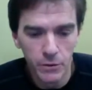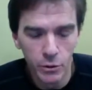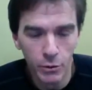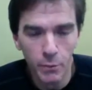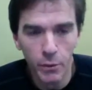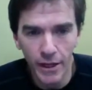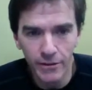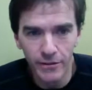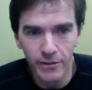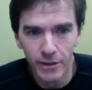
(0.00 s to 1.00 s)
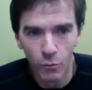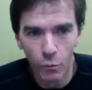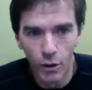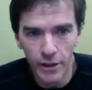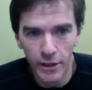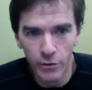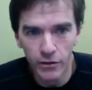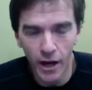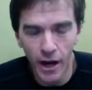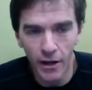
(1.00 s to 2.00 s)
replace what they used
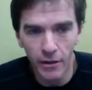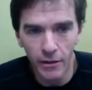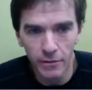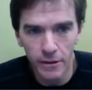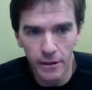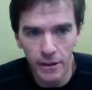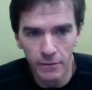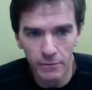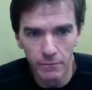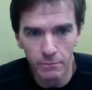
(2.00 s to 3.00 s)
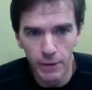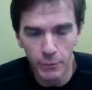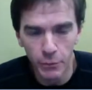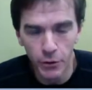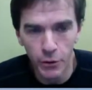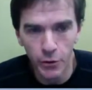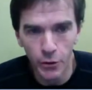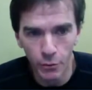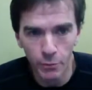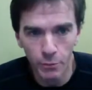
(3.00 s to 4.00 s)
to hire people to do.
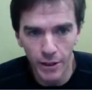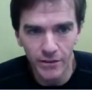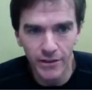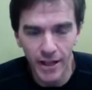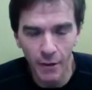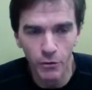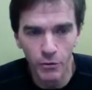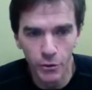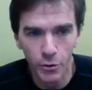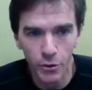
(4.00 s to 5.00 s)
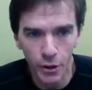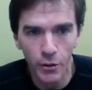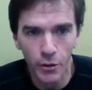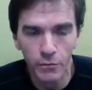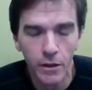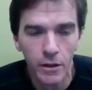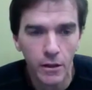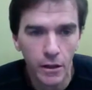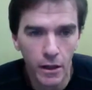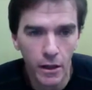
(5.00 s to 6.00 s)
They're replacing that with doing their own
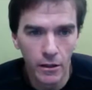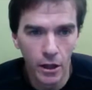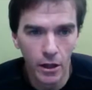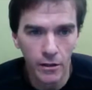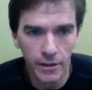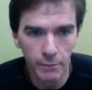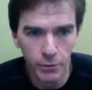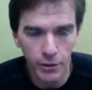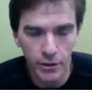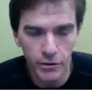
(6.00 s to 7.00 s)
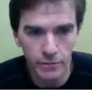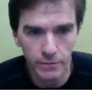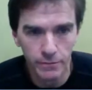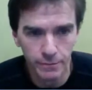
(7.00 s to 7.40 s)
content production.